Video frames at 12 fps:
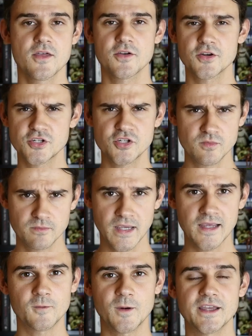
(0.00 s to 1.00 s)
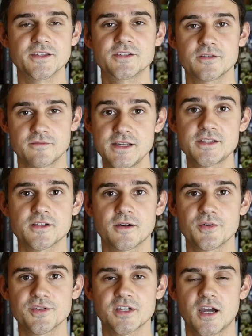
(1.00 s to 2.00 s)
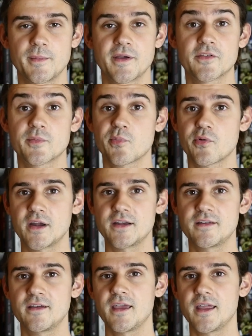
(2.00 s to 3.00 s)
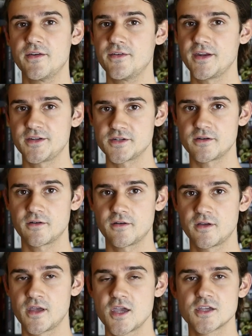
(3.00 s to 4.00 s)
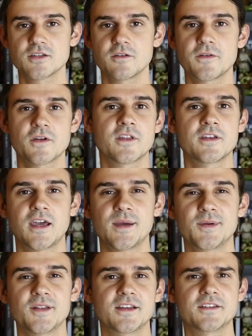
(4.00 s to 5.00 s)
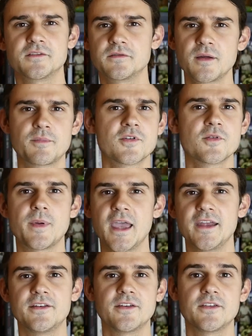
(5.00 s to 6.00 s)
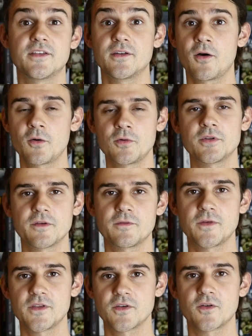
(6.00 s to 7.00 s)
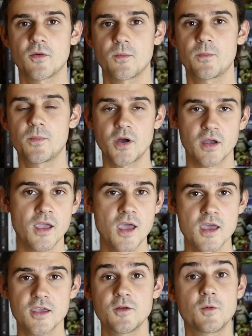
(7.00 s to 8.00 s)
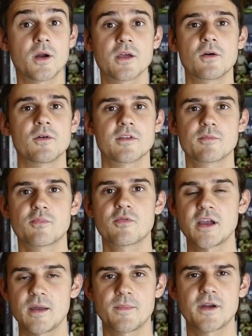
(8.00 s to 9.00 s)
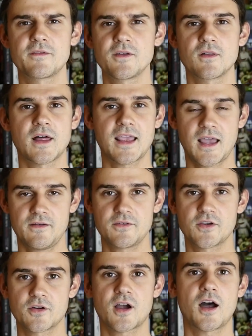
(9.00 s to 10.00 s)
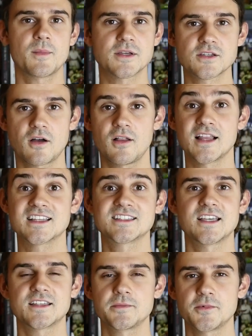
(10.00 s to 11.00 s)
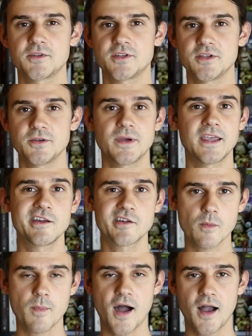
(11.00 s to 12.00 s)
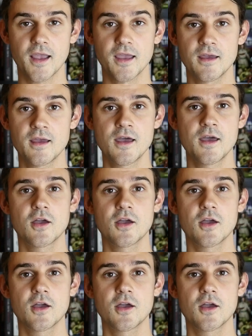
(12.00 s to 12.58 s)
There are two main ways to read Star Wars comics, print and digital. So if you're the type who likes to flip through pages and hold a physical book, you'd want to go with print, but if you like having your comics all accessible to you in your pocket,